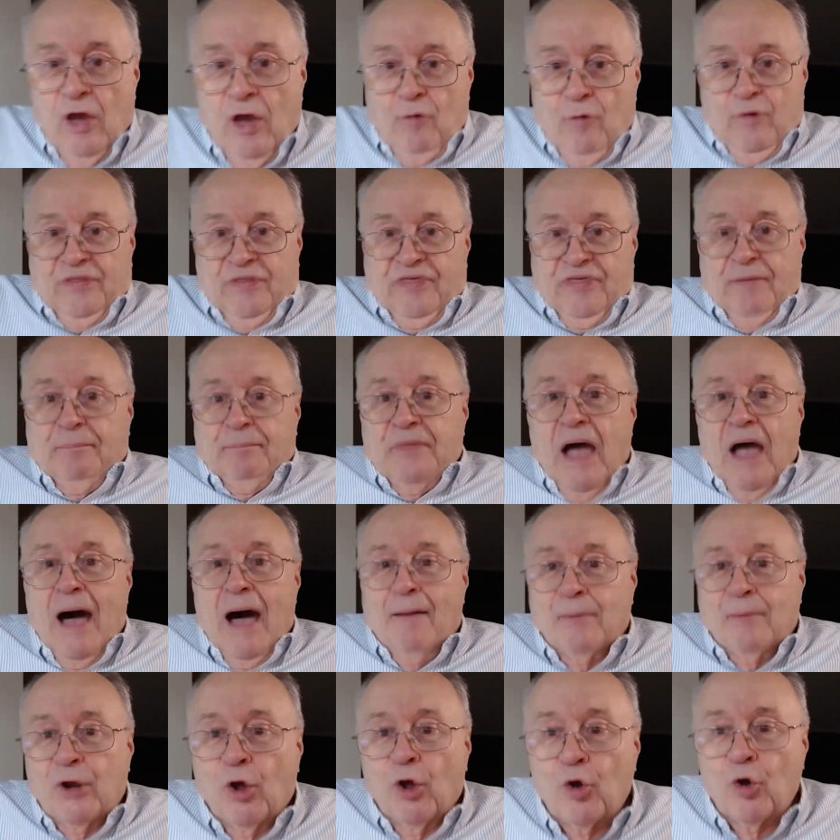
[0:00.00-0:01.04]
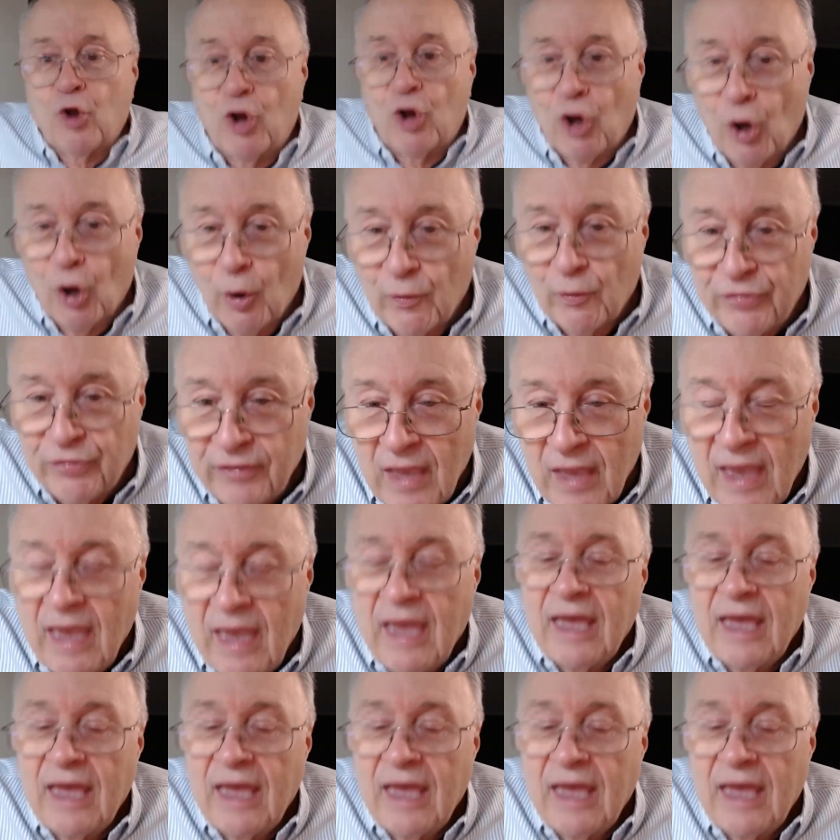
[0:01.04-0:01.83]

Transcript: with abdominal girth,